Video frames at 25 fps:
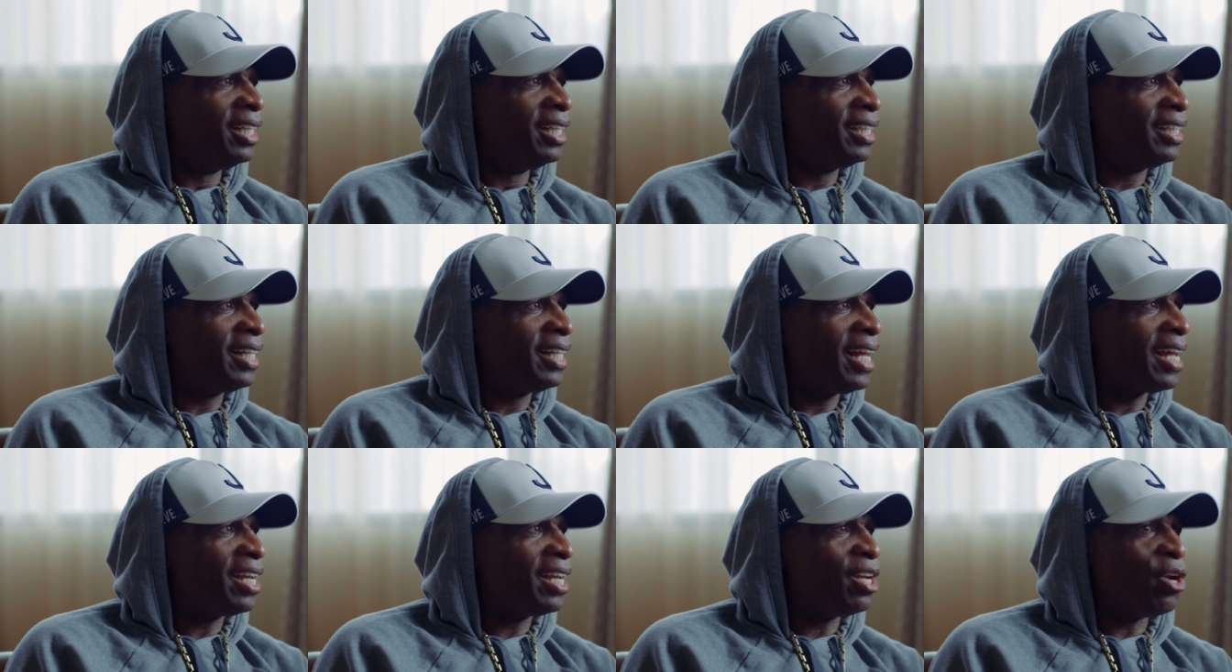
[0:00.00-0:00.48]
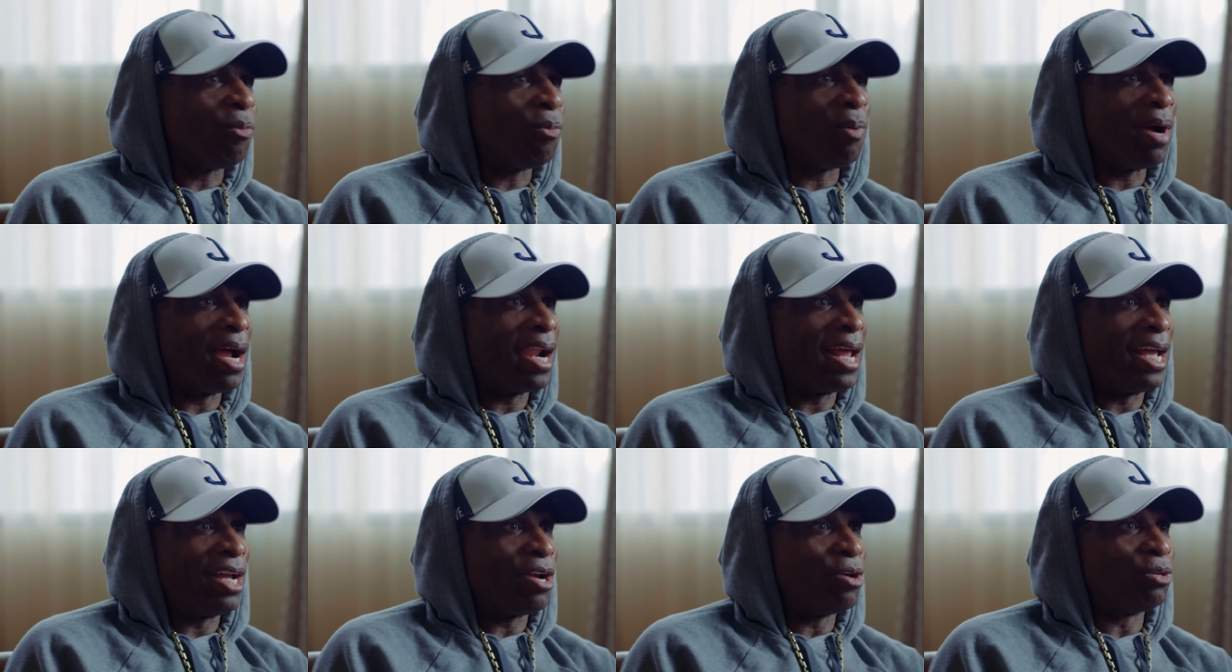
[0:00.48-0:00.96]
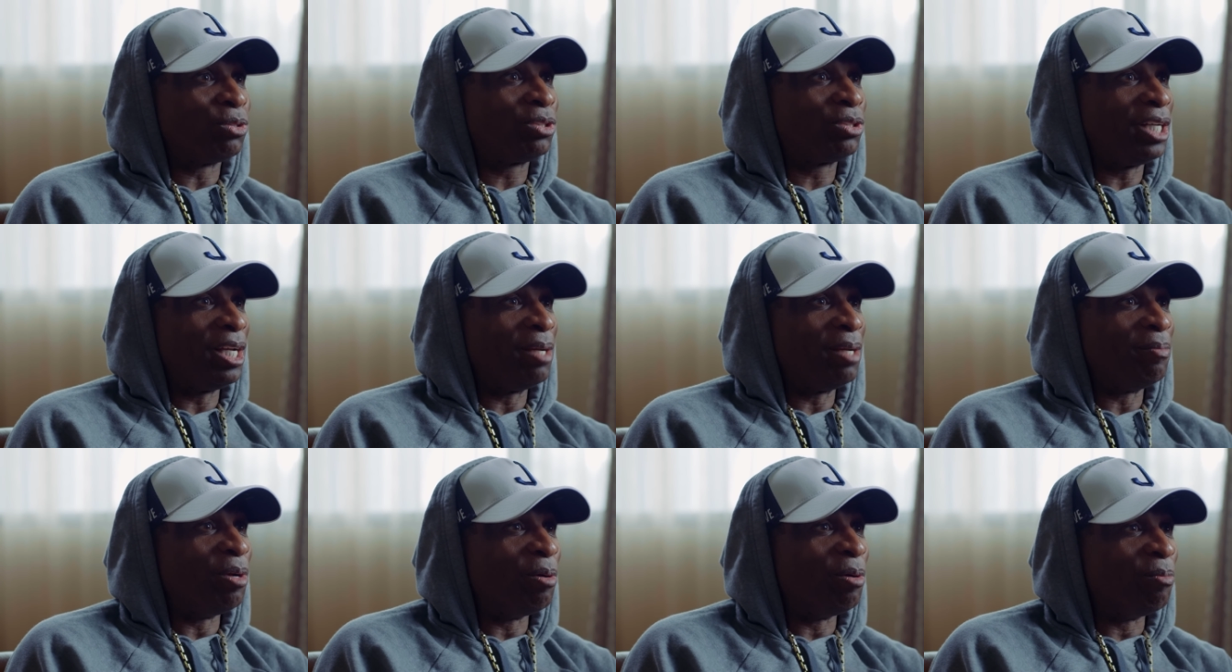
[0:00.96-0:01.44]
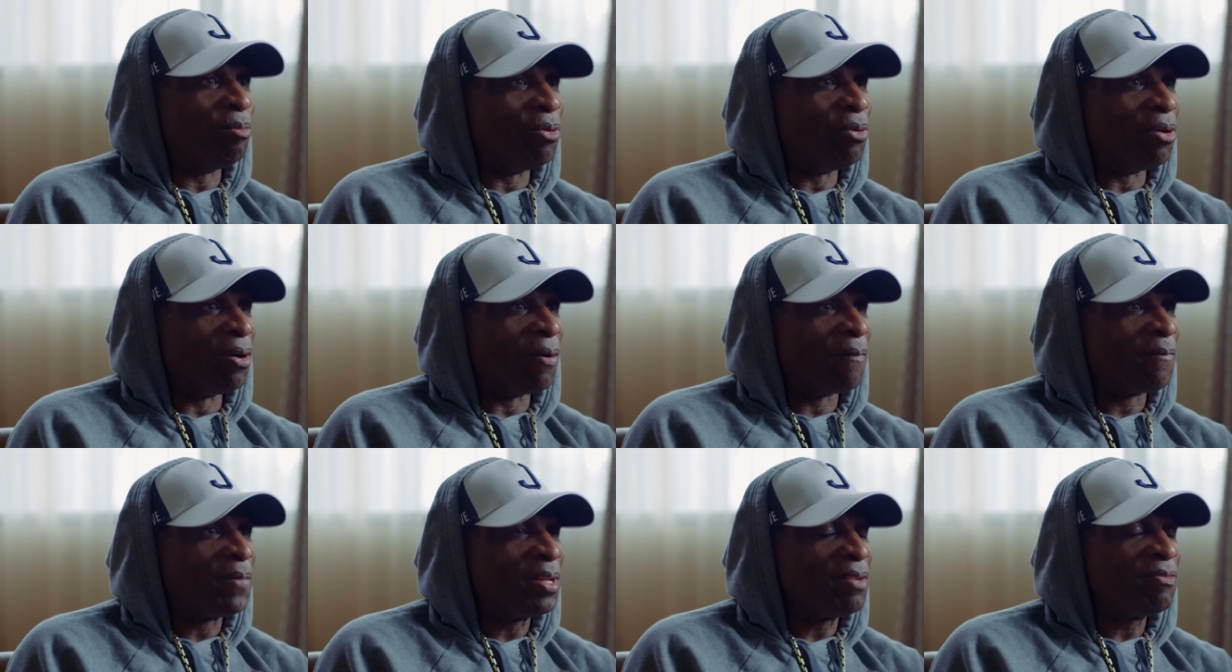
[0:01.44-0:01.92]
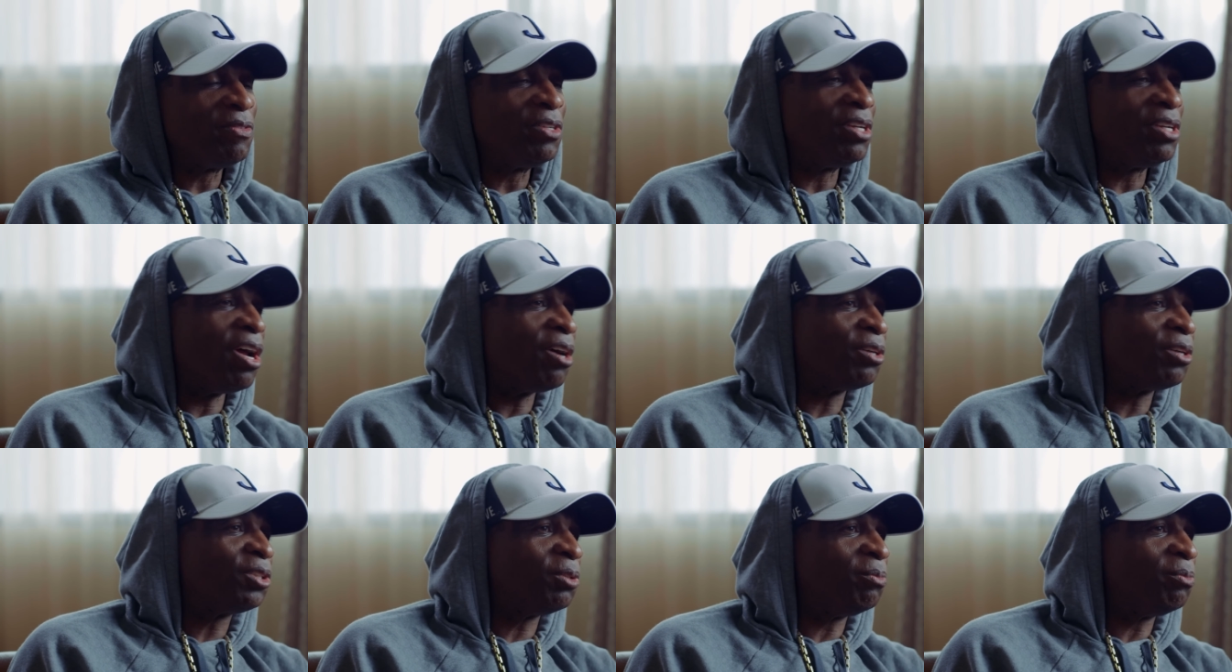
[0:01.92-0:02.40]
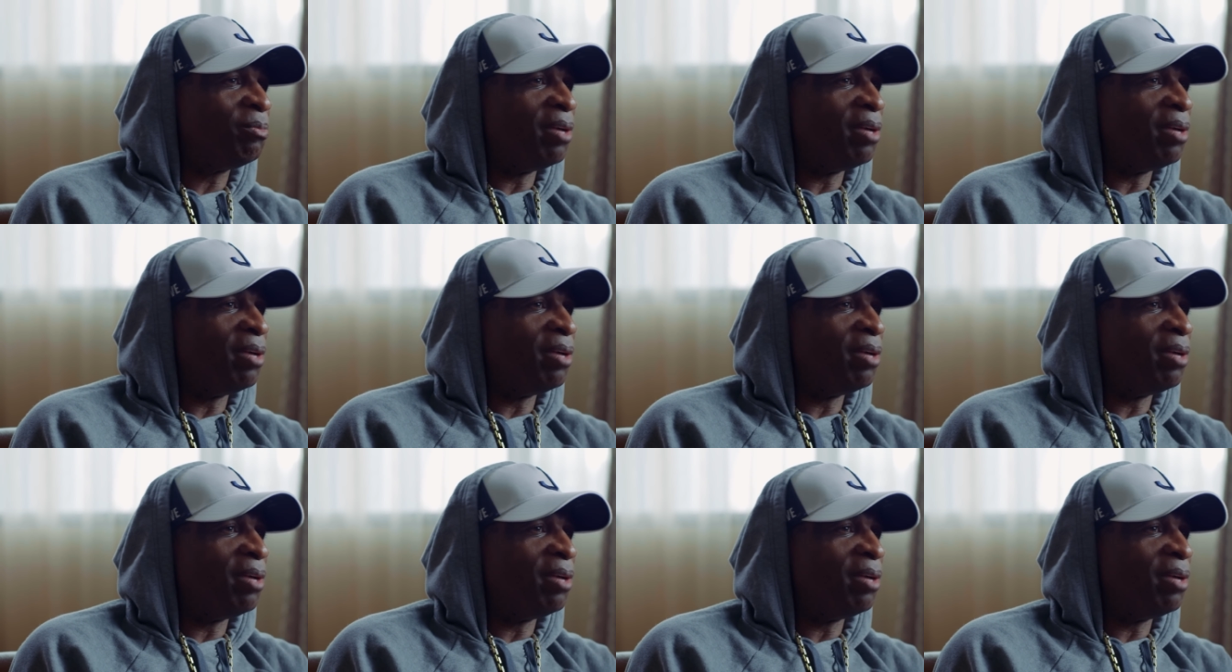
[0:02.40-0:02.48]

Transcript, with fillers: that nobody ain't gonna see him no more. If you lost your